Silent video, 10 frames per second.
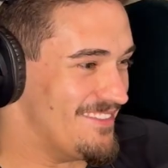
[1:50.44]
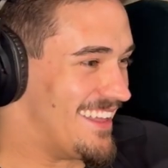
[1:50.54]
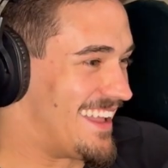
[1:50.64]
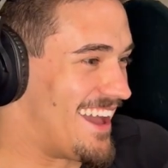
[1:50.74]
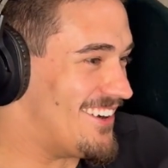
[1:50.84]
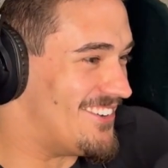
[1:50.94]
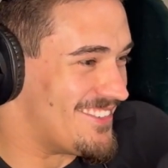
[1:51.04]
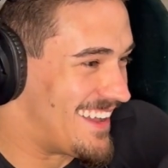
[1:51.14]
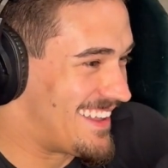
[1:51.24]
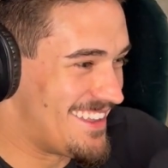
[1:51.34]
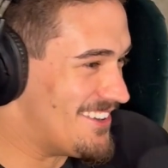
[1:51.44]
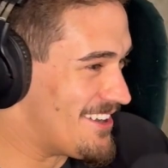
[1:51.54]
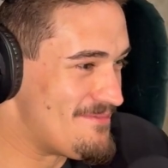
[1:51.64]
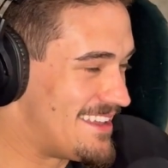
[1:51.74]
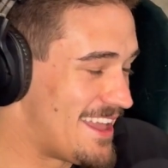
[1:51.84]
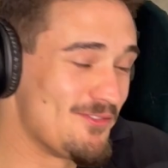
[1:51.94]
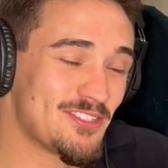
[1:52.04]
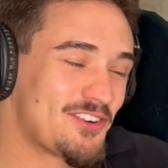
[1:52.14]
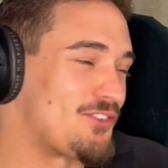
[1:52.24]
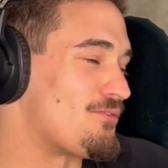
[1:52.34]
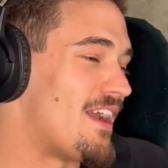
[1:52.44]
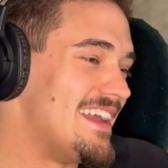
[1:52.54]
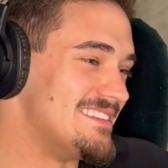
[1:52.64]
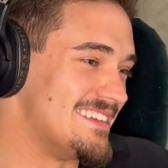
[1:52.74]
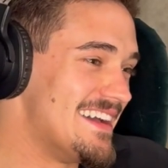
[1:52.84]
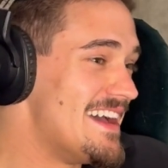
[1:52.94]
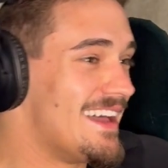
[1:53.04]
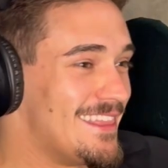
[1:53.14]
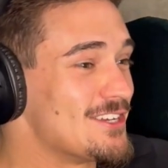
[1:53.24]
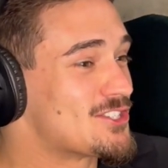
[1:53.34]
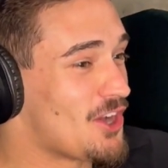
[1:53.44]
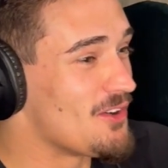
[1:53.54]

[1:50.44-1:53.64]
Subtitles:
Like I don't like, you know what I mean? It was crazy. The show